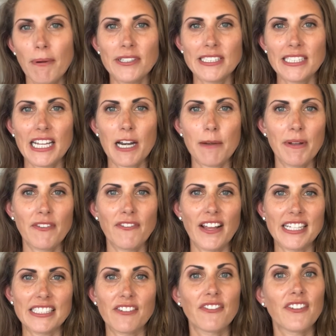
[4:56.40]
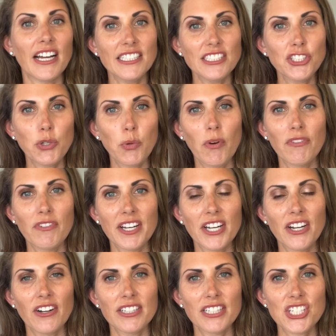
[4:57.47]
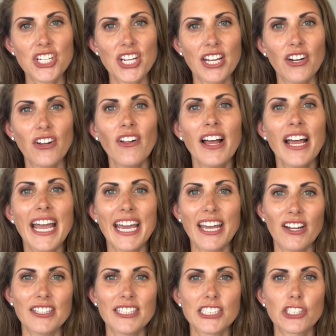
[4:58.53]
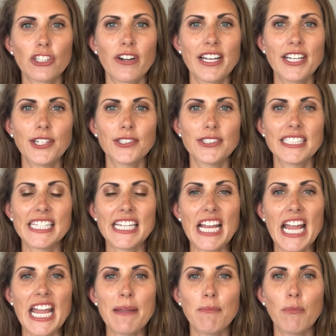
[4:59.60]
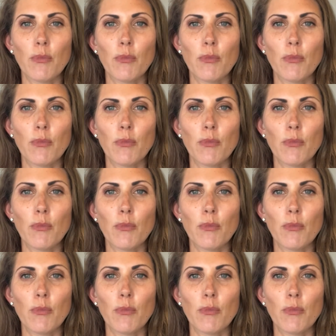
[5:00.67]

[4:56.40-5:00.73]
personally are big fans of Gusto over here on the channel, and on the screen you'll see a